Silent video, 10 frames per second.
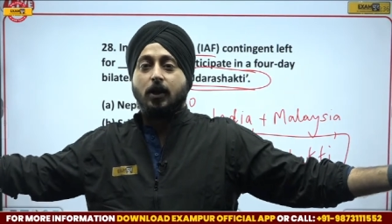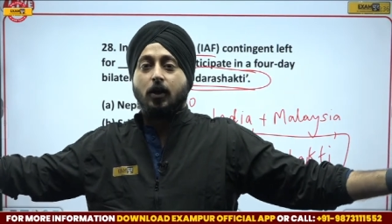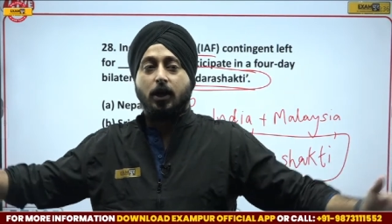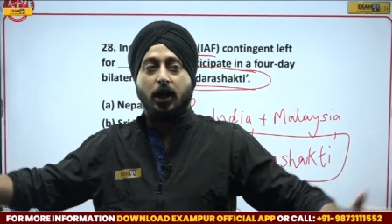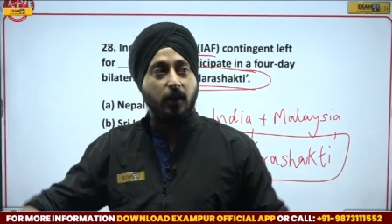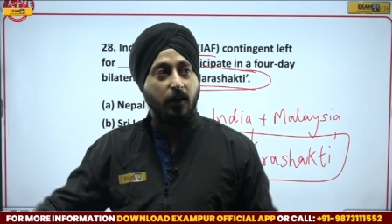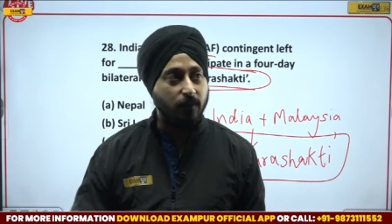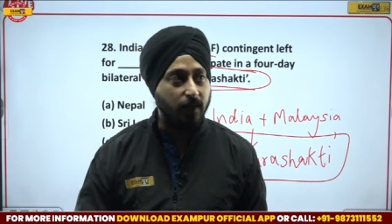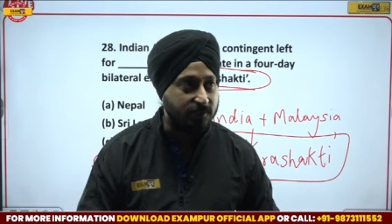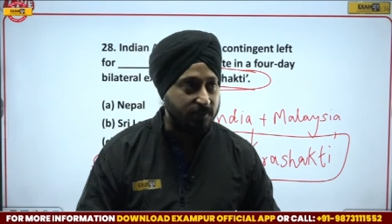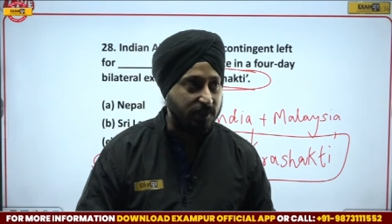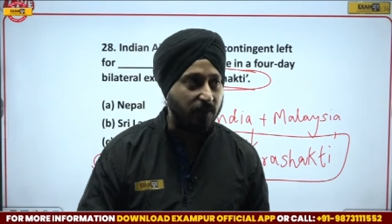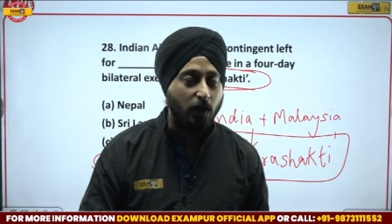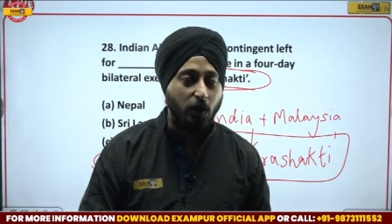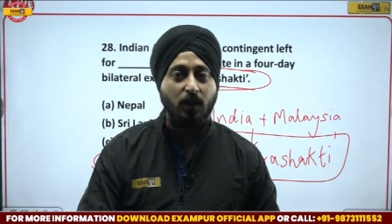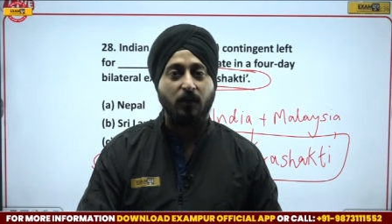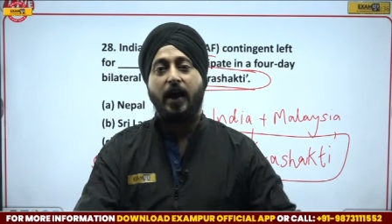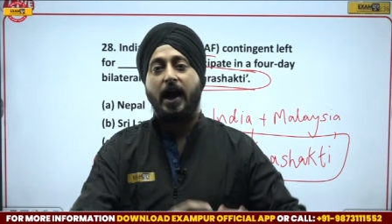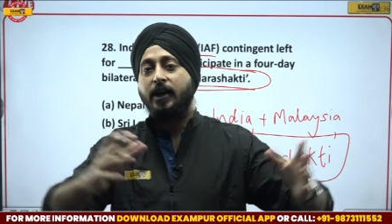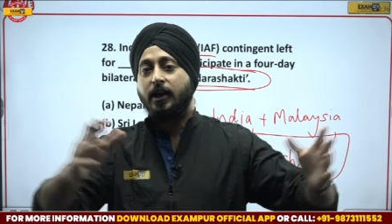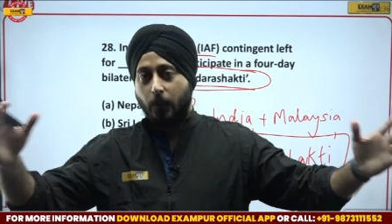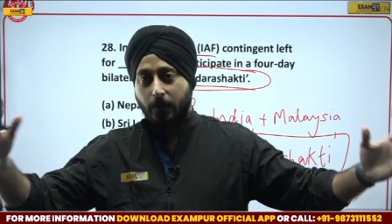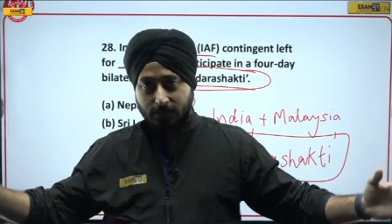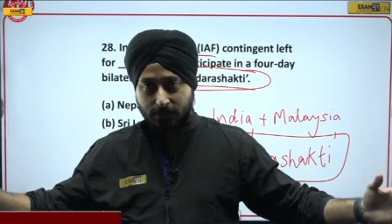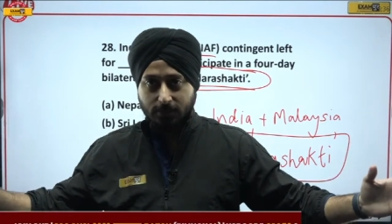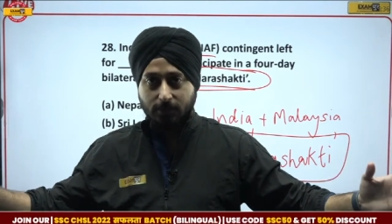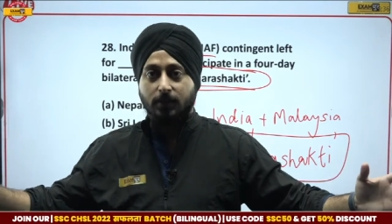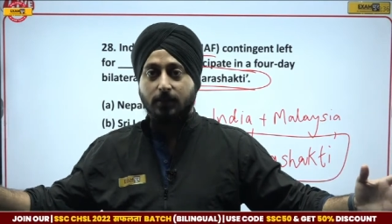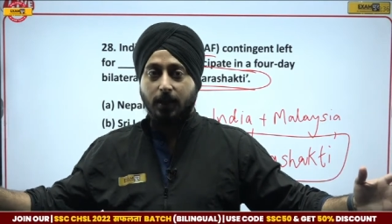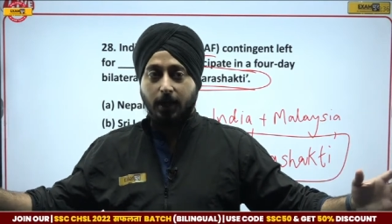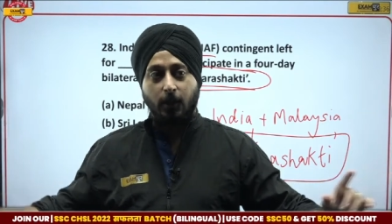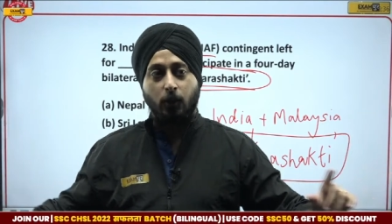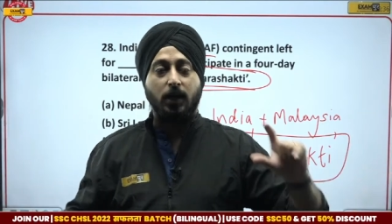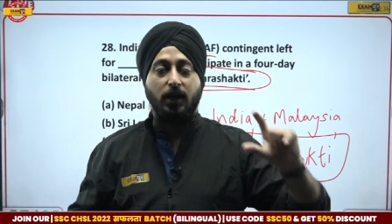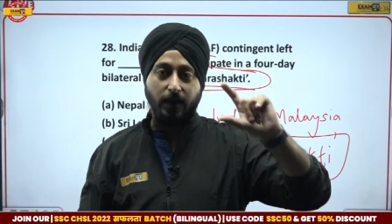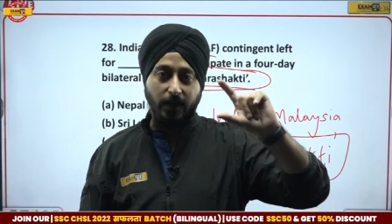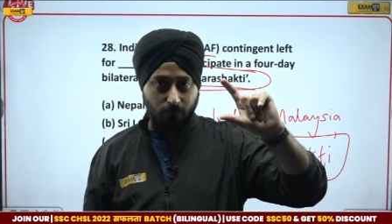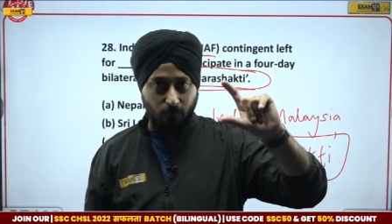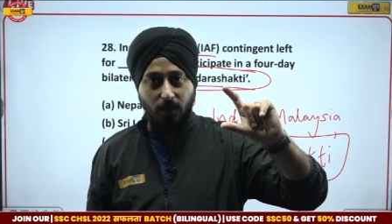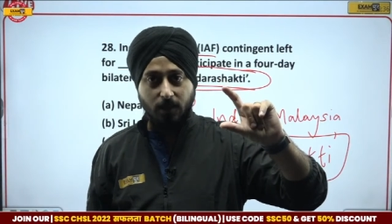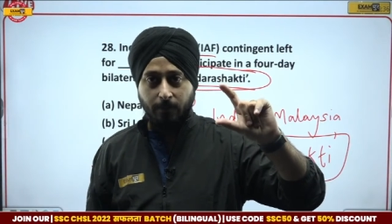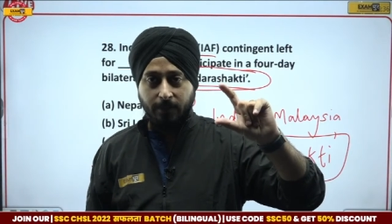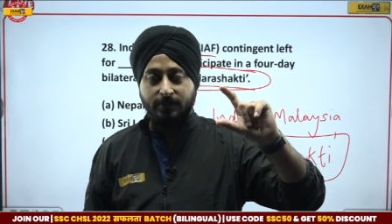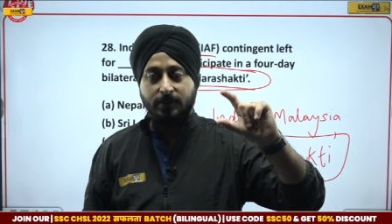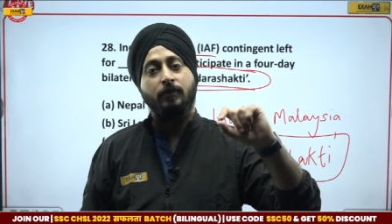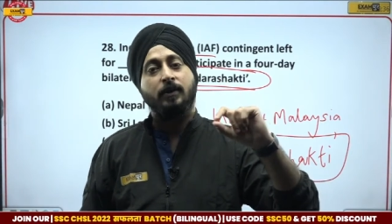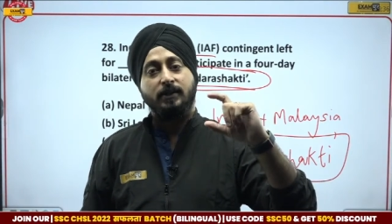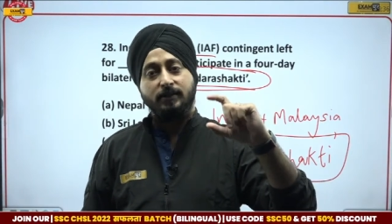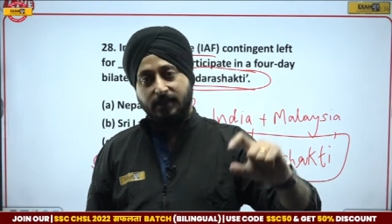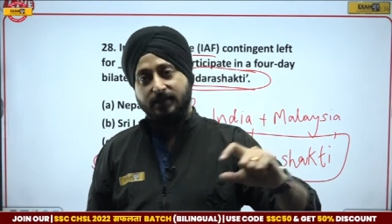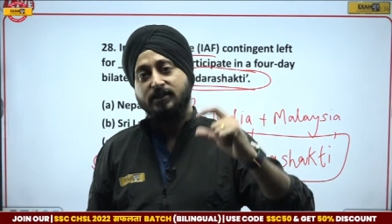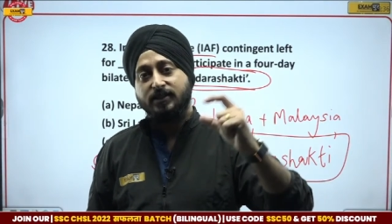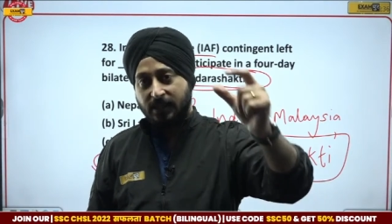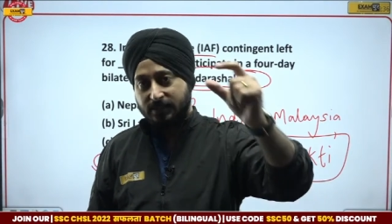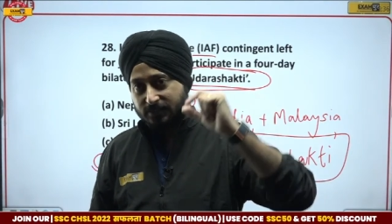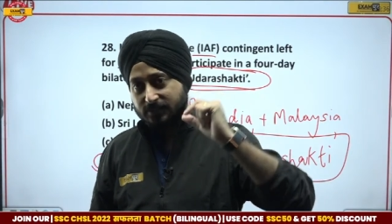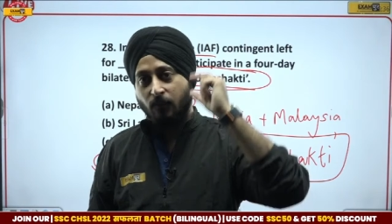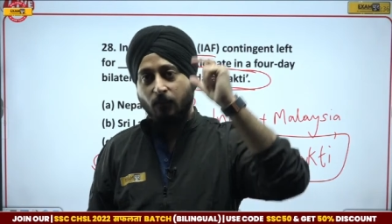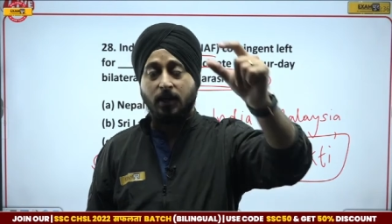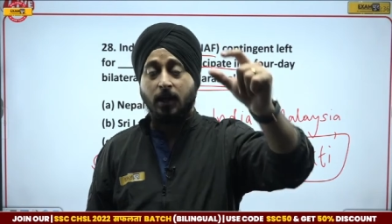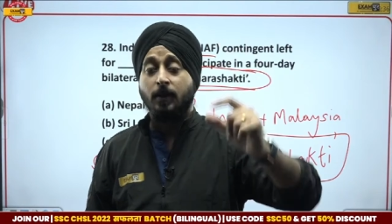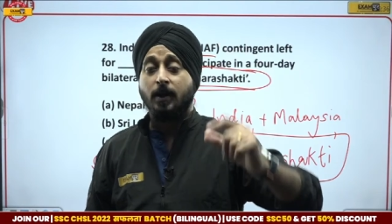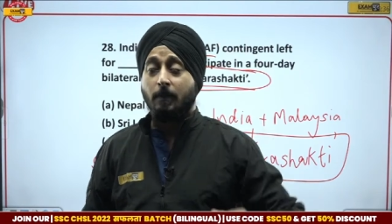Okay, if let's just say if you are doing 500 questions and 25 will come in the exam, there's a chance that some will come.